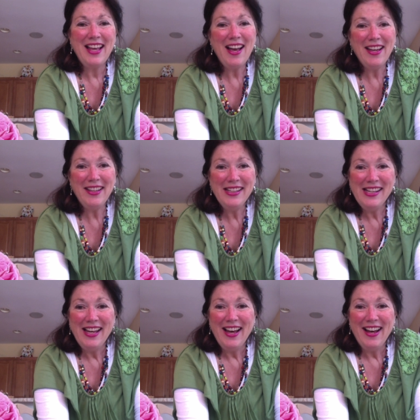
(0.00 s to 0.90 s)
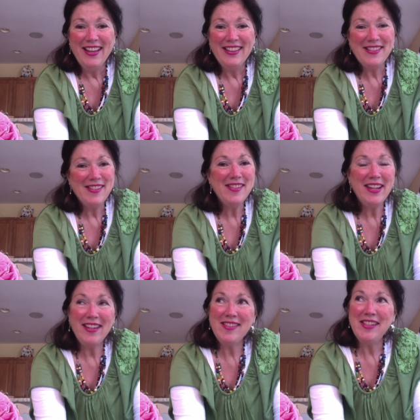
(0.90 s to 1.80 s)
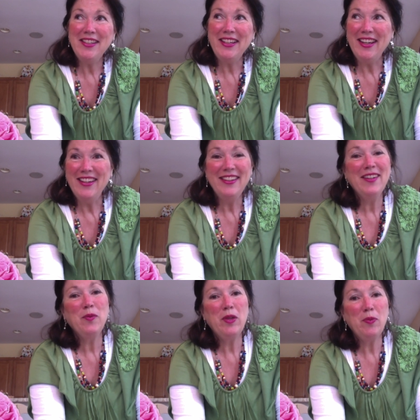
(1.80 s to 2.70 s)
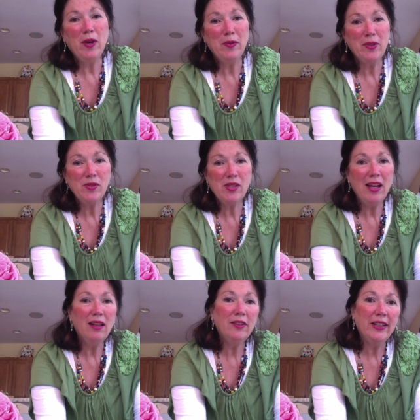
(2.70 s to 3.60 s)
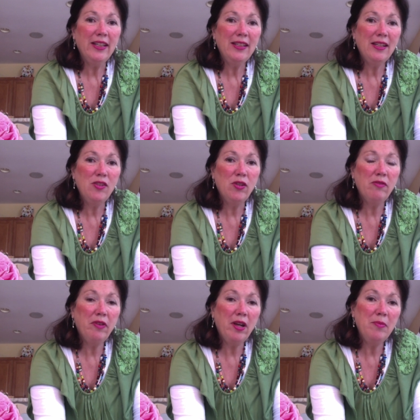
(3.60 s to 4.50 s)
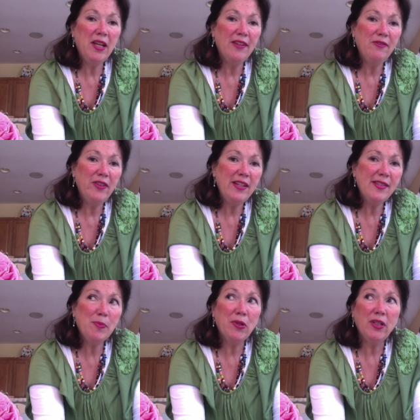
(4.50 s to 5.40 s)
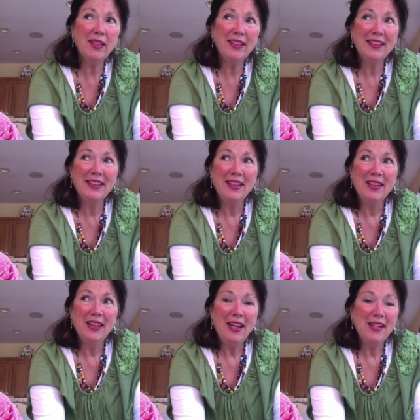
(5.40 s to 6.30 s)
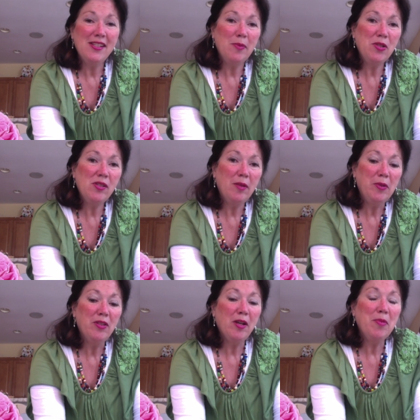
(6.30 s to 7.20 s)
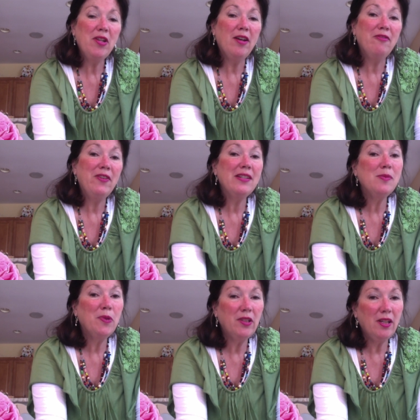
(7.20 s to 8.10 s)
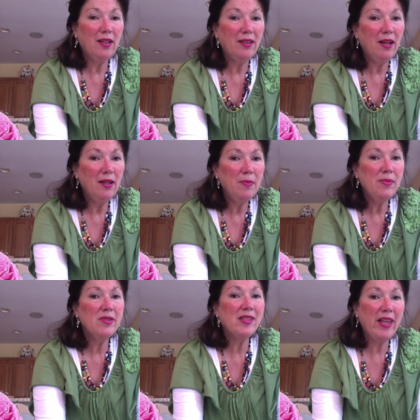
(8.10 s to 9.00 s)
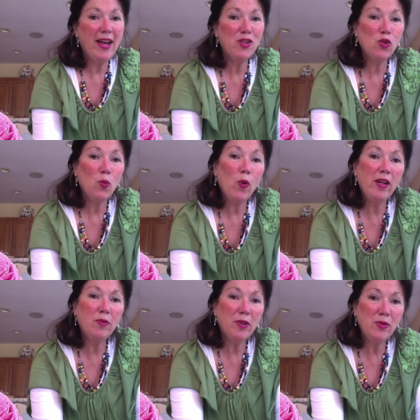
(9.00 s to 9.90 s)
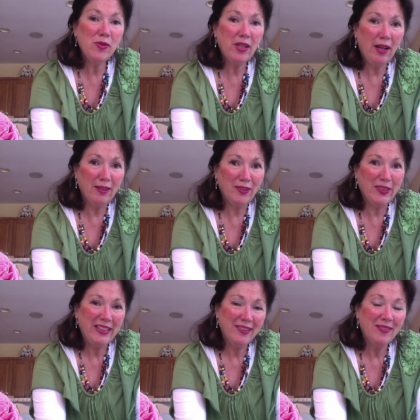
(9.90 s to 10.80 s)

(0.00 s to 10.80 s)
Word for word: Hi, this is Nancy again with White Rose Gallery, and you can find me on Facebook at www.facebook.com slash White Rose Gallery.